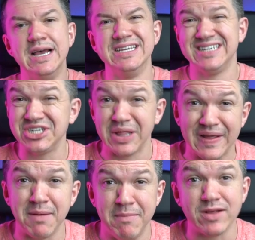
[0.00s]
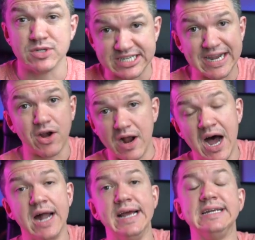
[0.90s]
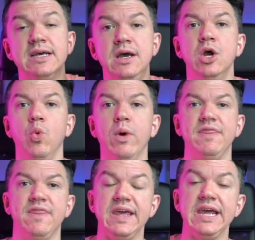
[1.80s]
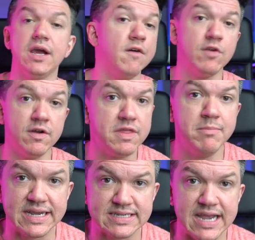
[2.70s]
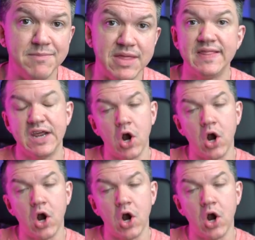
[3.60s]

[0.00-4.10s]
essentially like a metal sticker on it with the cover of the mixtape that the